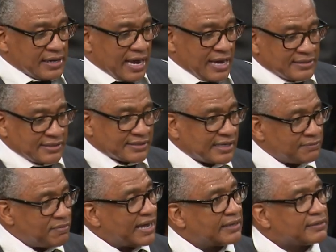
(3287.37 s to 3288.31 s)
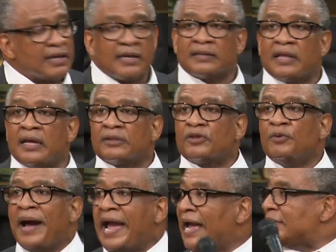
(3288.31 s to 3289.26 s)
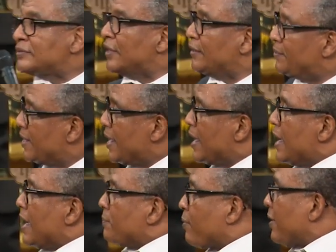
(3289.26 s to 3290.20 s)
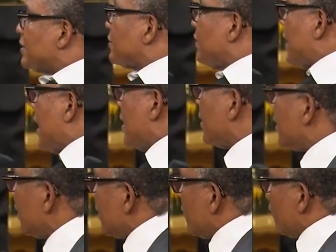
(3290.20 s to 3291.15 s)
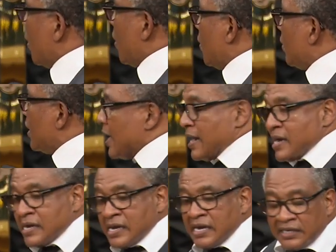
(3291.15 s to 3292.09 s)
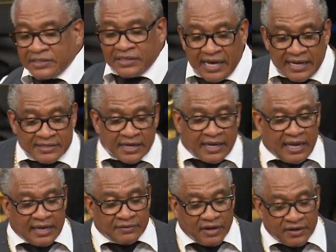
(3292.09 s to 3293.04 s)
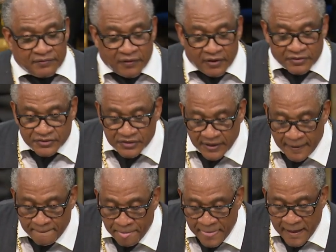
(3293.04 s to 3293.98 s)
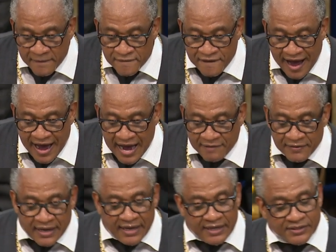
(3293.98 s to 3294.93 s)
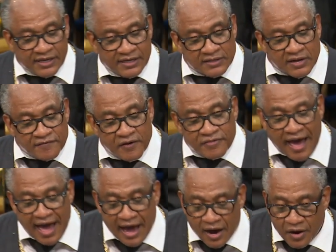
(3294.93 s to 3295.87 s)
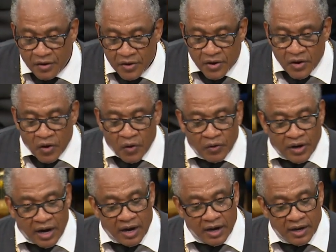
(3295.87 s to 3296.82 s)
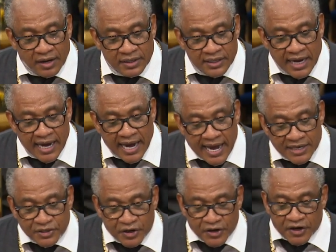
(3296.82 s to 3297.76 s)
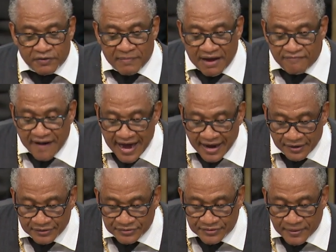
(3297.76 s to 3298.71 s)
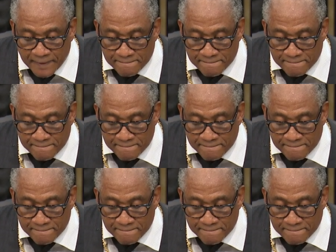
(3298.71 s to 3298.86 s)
I just sat back and threw my hands up. Praise Lord. I, woo! He says in, in verse uh, 5, he says, For thou, O God, hast heard my vows.